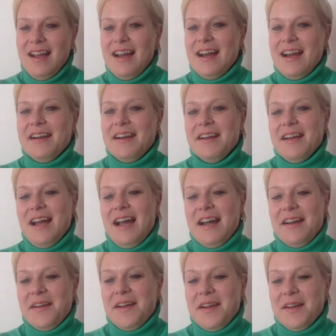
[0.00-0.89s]
are
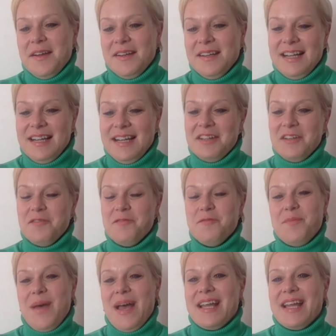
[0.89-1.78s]
a kind of
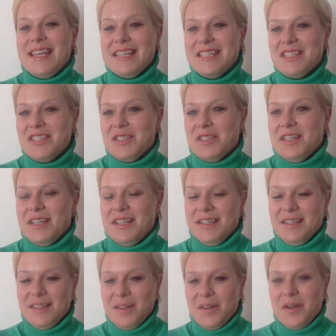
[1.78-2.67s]
package,
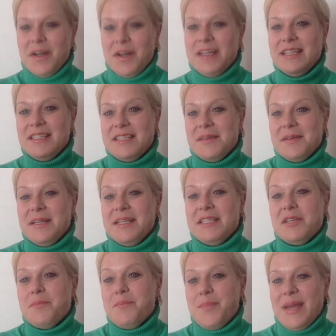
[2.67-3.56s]
or it's
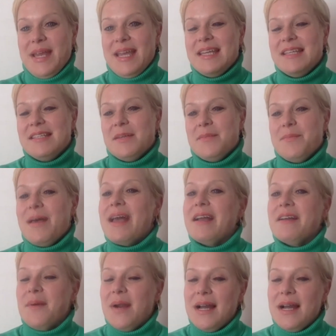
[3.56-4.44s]
a base, a
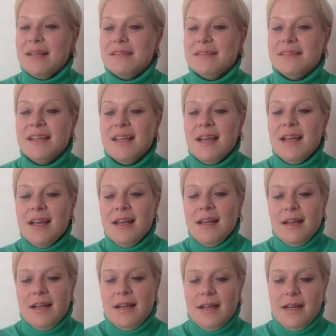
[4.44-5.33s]
background,
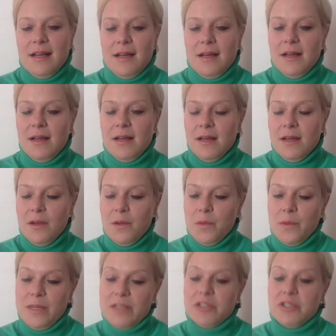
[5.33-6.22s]

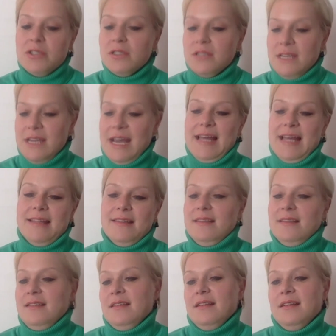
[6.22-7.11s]
which
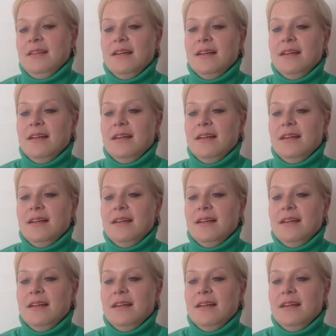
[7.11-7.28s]
can